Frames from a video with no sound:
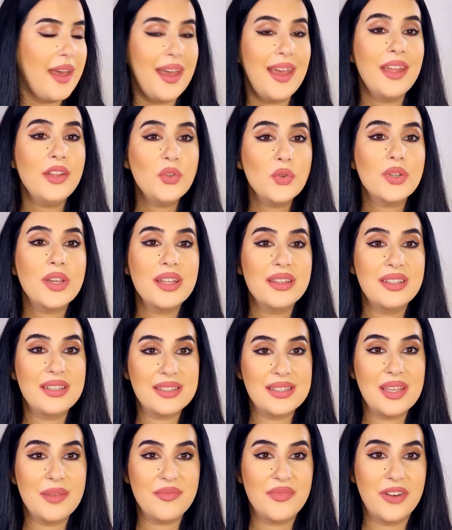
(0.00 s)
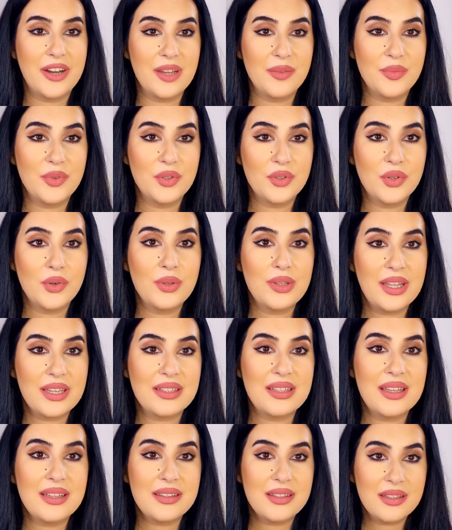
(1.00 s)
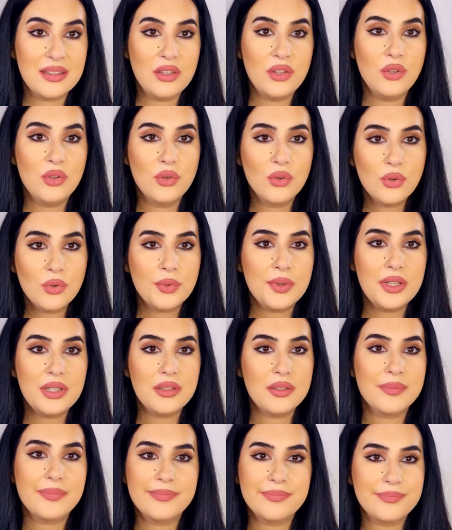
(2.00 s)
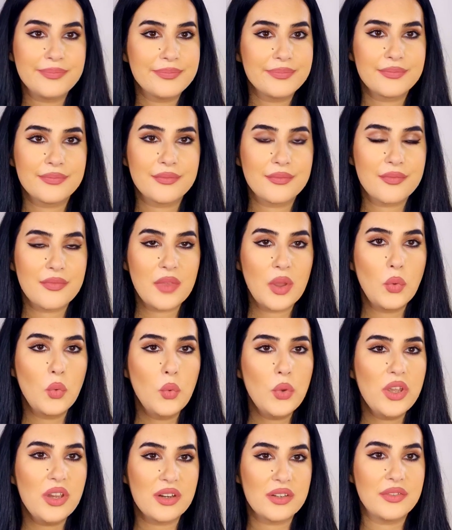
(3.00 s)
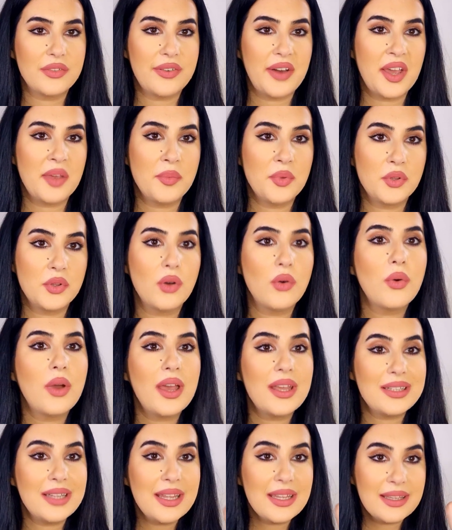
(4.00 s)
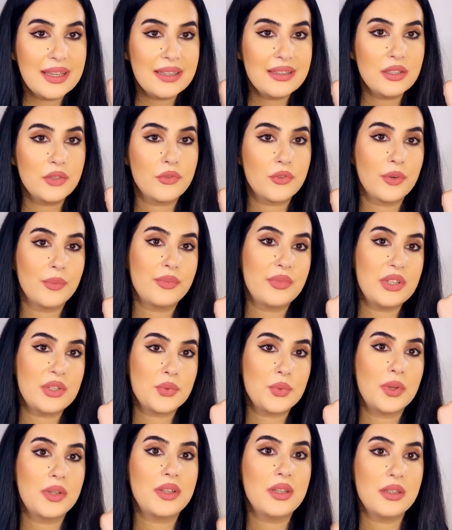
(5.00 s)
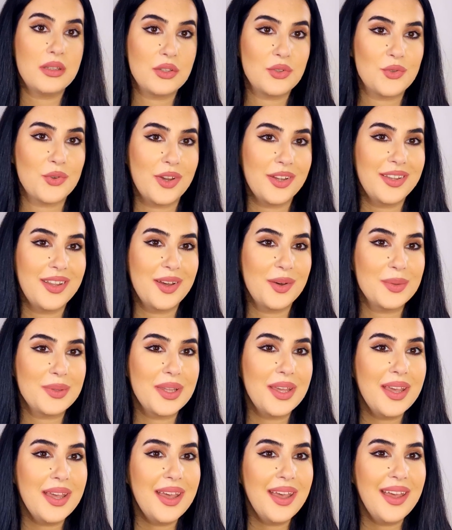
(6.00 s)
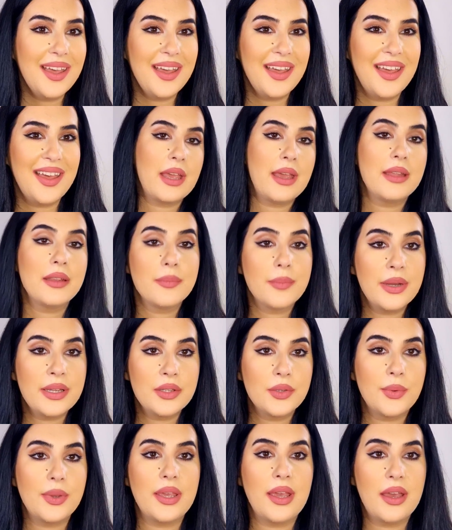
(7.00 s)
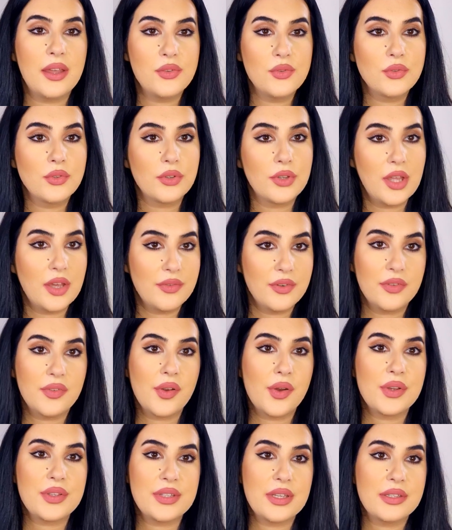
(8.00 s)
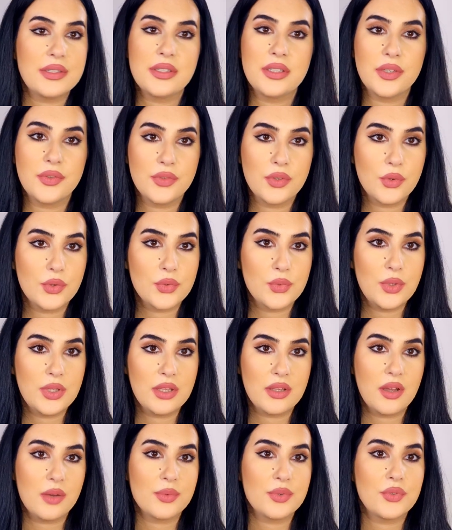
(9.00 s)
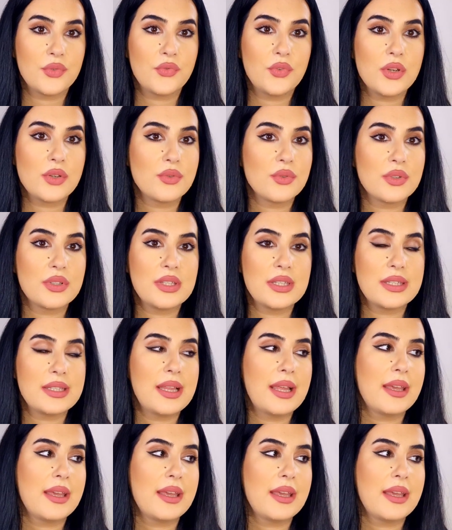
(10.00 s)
And you get the same vibe, you know, like that urine weird vibe, you know, and I get it from this one in the dry down. And by the way, I do not have a very sensitive nose when it comes to fragrances.